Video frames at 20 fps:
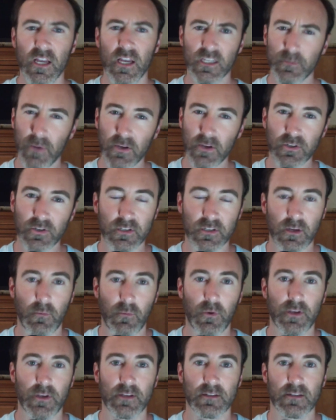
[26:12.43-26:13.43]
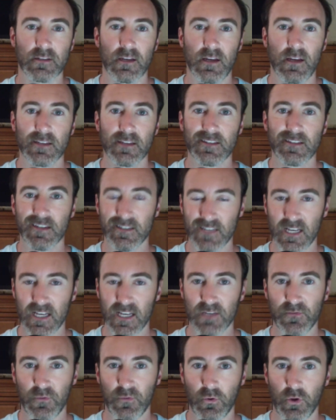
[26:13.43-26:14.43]
especially someone as
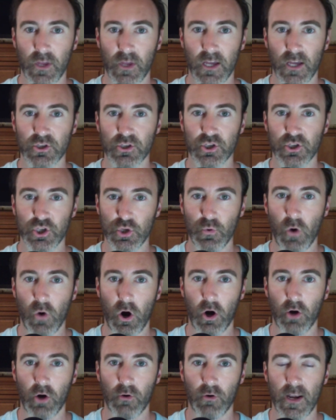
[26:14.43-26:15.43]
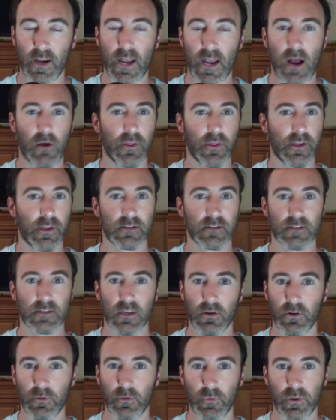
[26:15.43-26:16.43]
successful as you are right now, that is
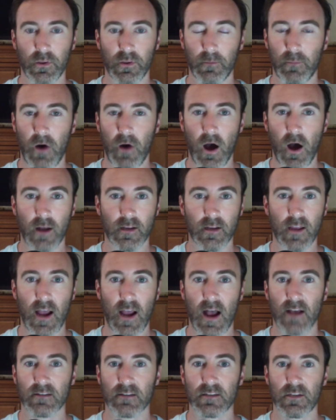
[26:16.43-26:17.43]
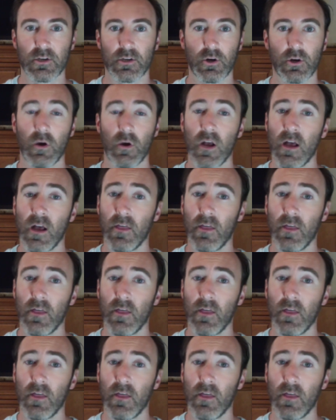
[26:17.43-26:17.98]
killing it with the podcast, and,